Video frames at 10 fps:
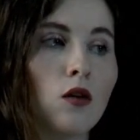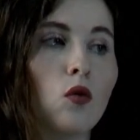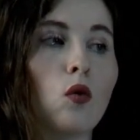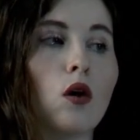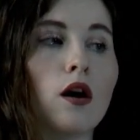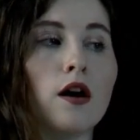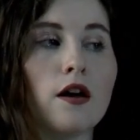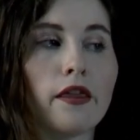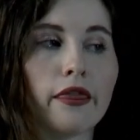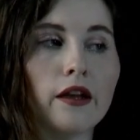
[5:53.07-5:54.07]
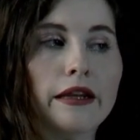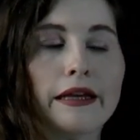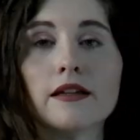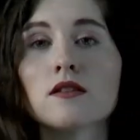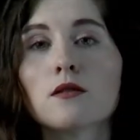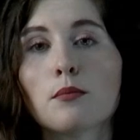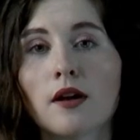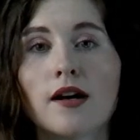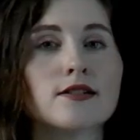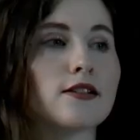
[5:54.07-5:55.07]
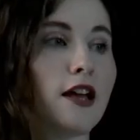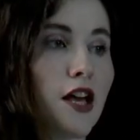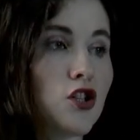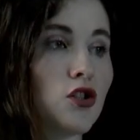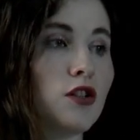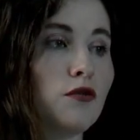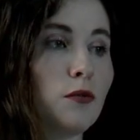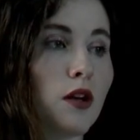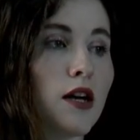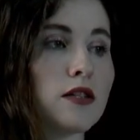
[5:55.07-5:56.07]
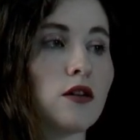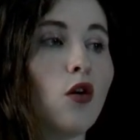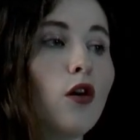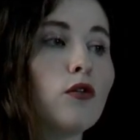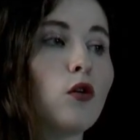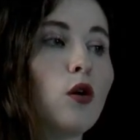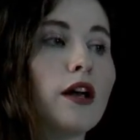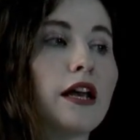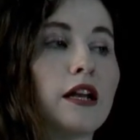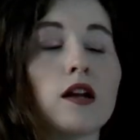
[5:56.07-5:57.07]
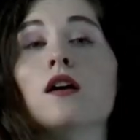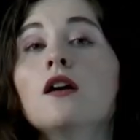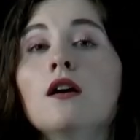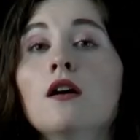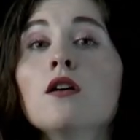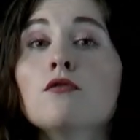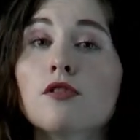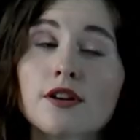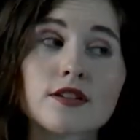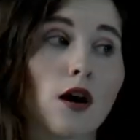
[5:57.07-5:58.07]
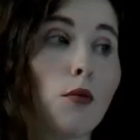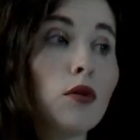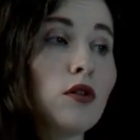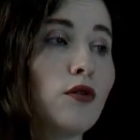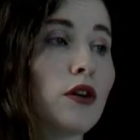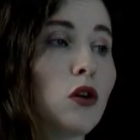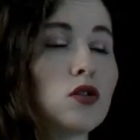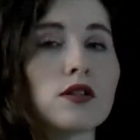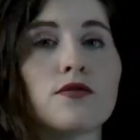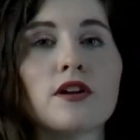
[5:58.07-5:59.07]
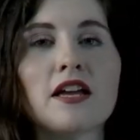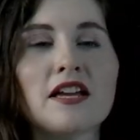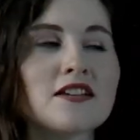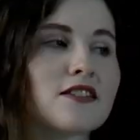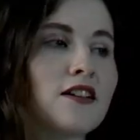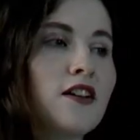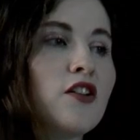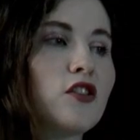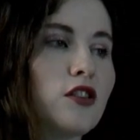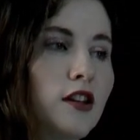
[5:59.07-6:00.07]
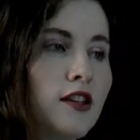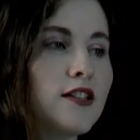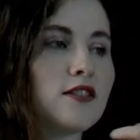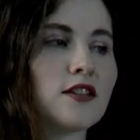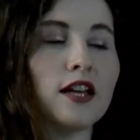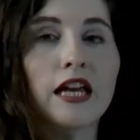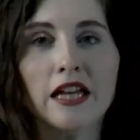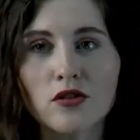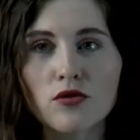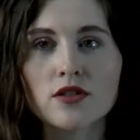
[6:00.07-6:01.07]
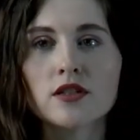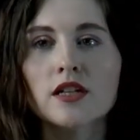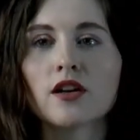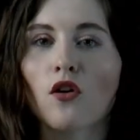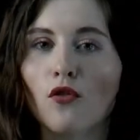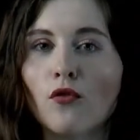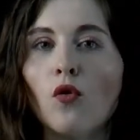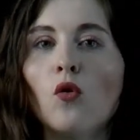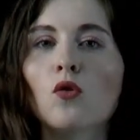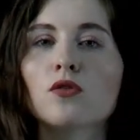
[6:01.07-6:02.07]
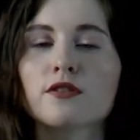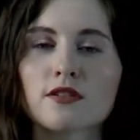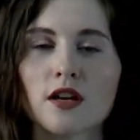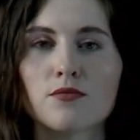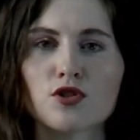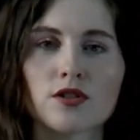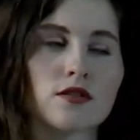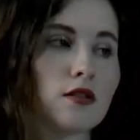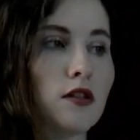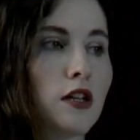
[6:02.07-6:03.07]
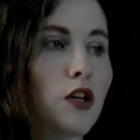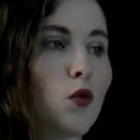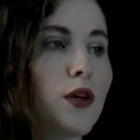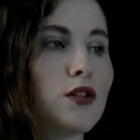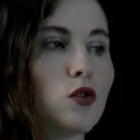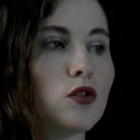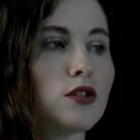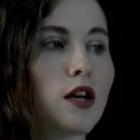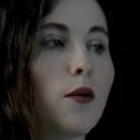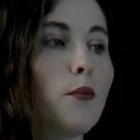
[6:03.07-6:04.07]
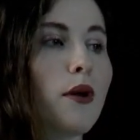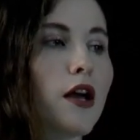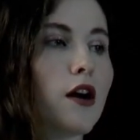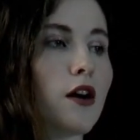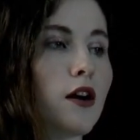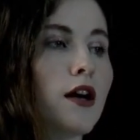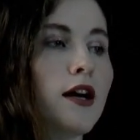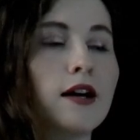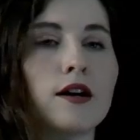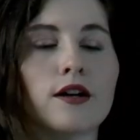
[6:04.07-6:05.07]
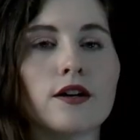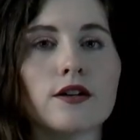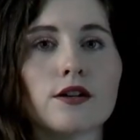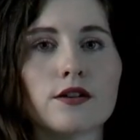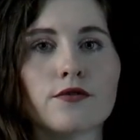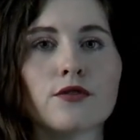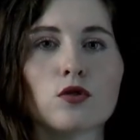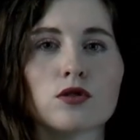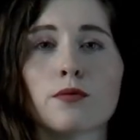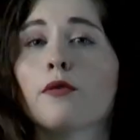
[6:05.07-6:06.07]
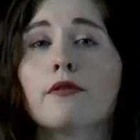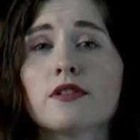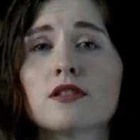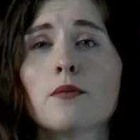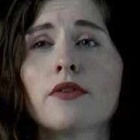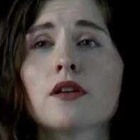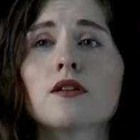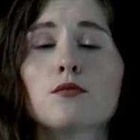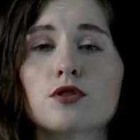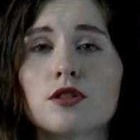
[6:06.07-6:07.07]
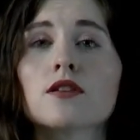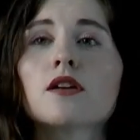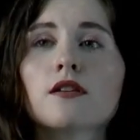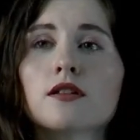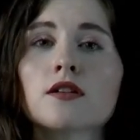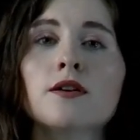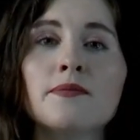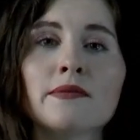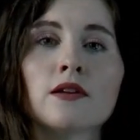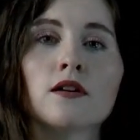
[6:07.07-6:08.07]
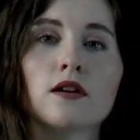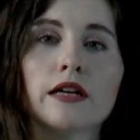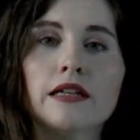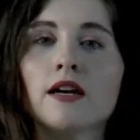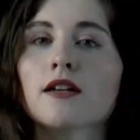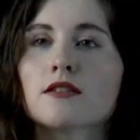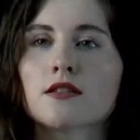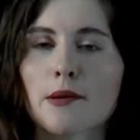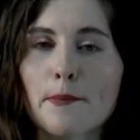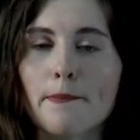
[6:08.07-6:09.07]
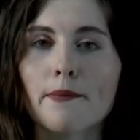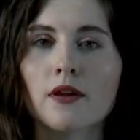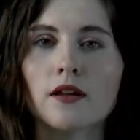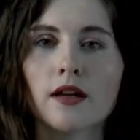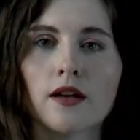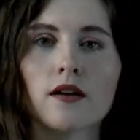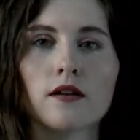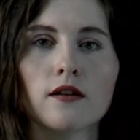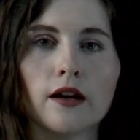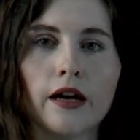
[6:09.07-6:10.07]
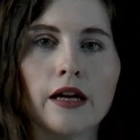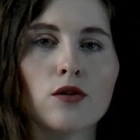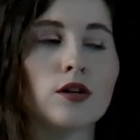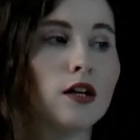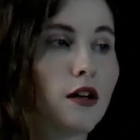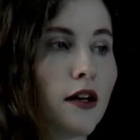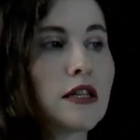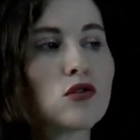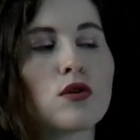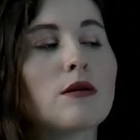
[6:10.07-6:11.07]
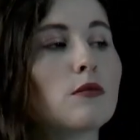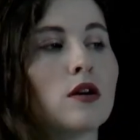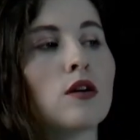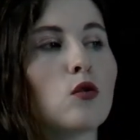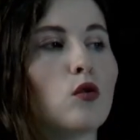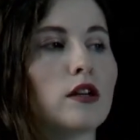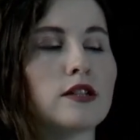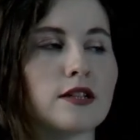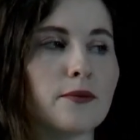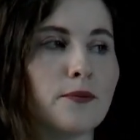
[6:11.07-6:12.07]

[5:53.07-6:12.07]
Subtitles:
Or the least plus adjective plus of or in. For example, philosophy is the least interesting of all the subjects. Here we don't compare philosophy with something, we just say that it has like a unique extreme quality.